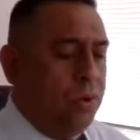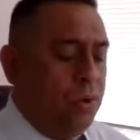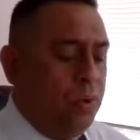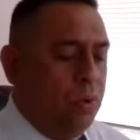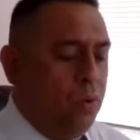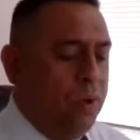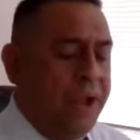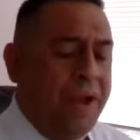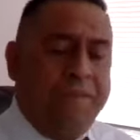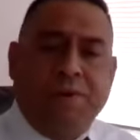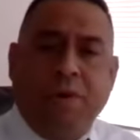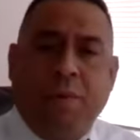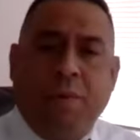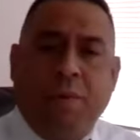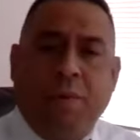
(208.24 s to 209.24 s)
So we
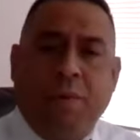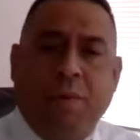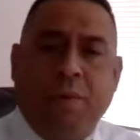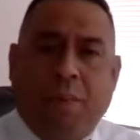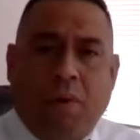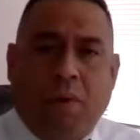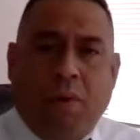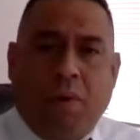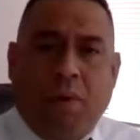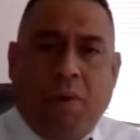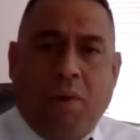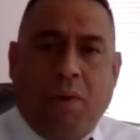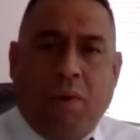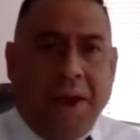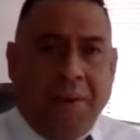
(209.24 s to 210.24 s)
have two programs that
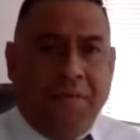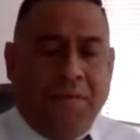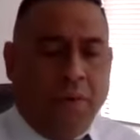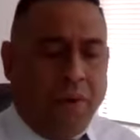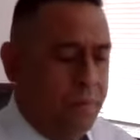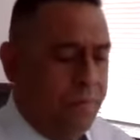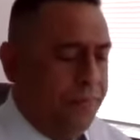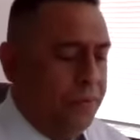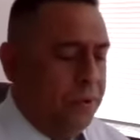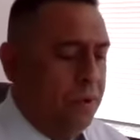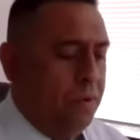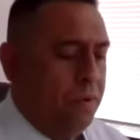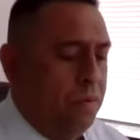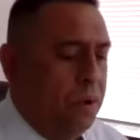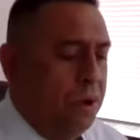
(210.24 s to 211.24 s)
we're hiring for.
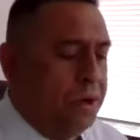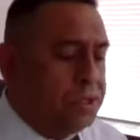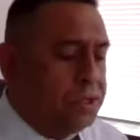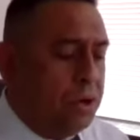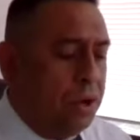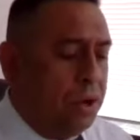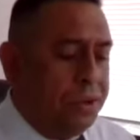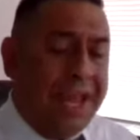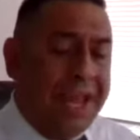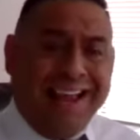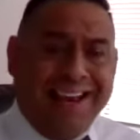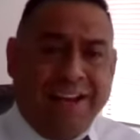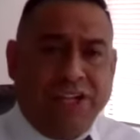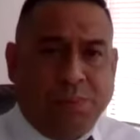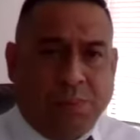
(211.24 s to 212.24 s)
One is called
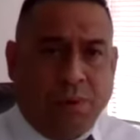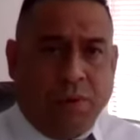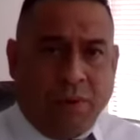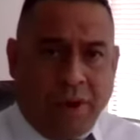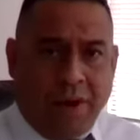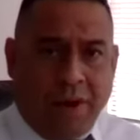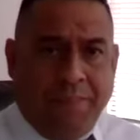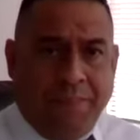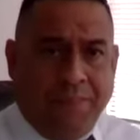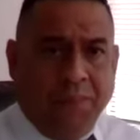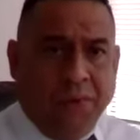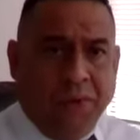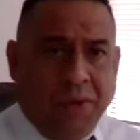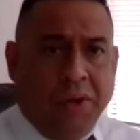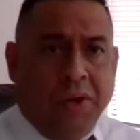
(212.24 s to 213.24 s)
the Atlas program.
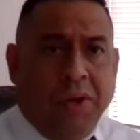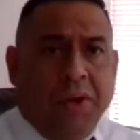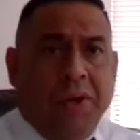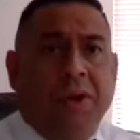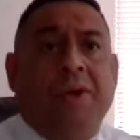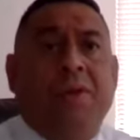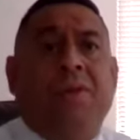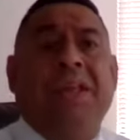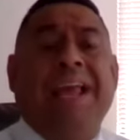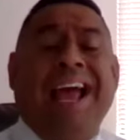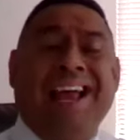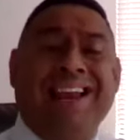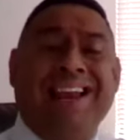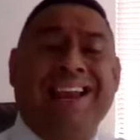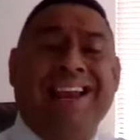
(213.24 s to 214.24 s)

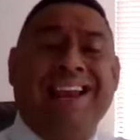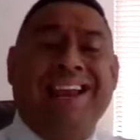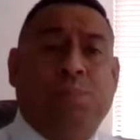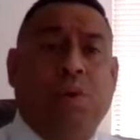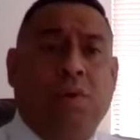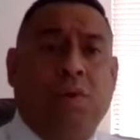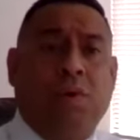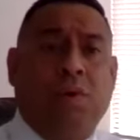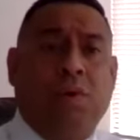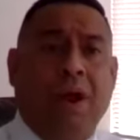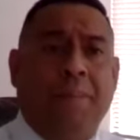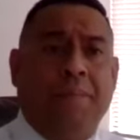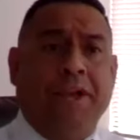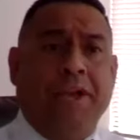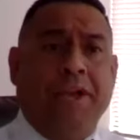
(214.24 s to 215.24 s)
The Atlas
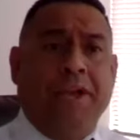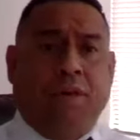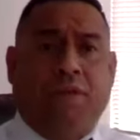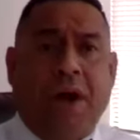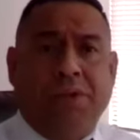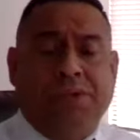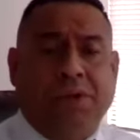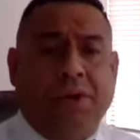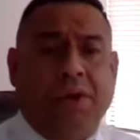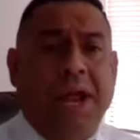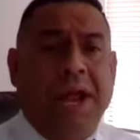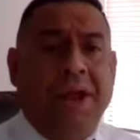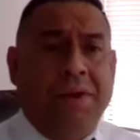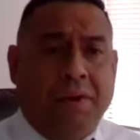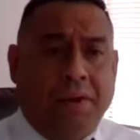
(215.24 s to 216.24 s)
program is for
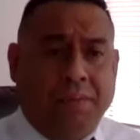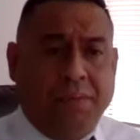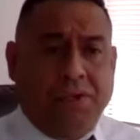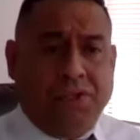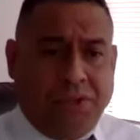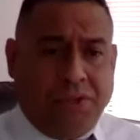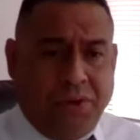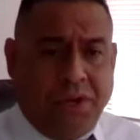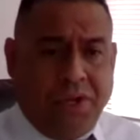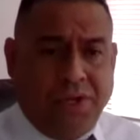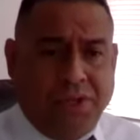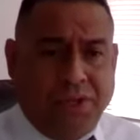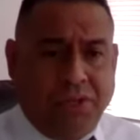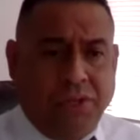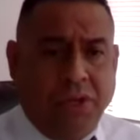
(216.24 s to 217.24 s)
foster and homeless
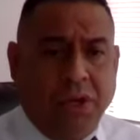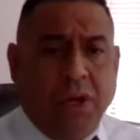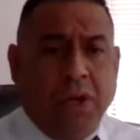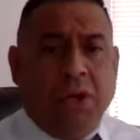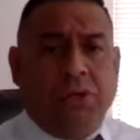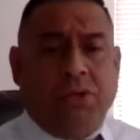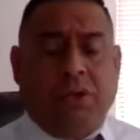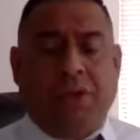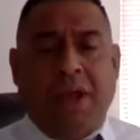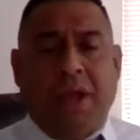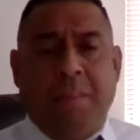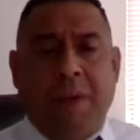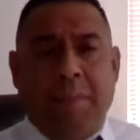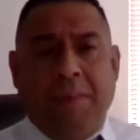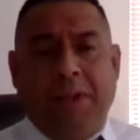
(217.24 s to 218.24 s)
students. So
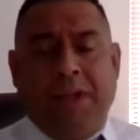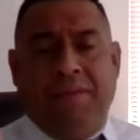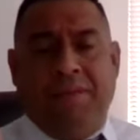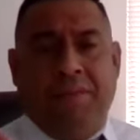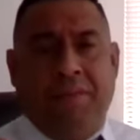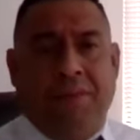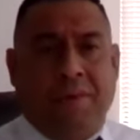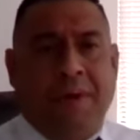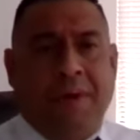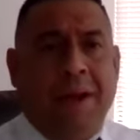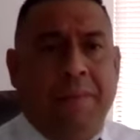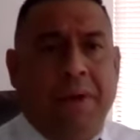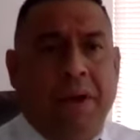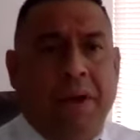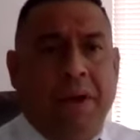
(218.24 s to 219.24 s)
they may be living with
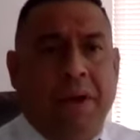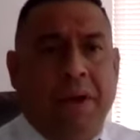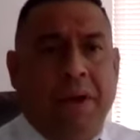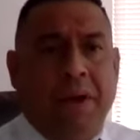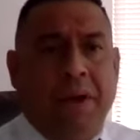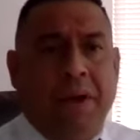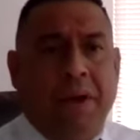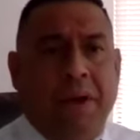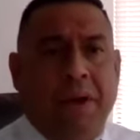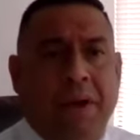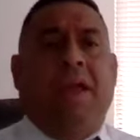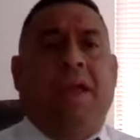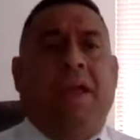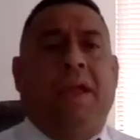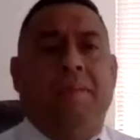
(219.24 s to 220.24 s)
grandma,
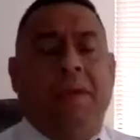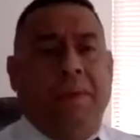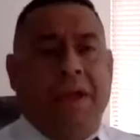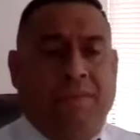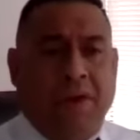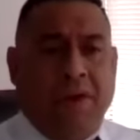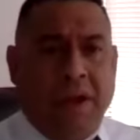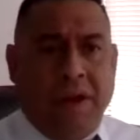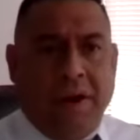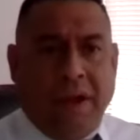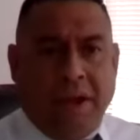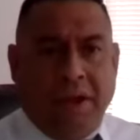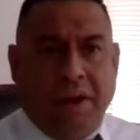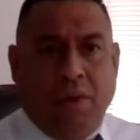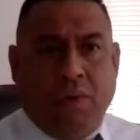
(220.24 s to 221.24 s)
they may be at
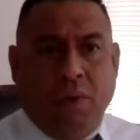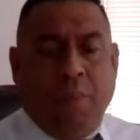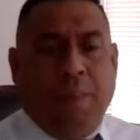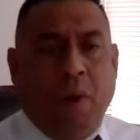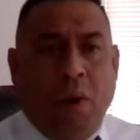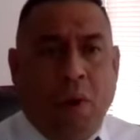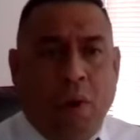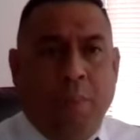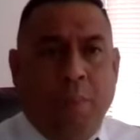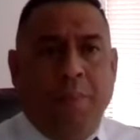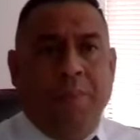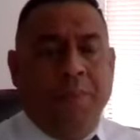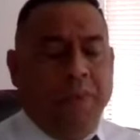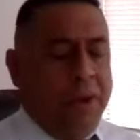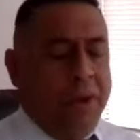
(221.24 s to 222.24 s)
a group
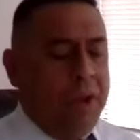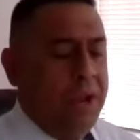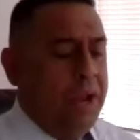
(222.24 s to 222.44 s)
home,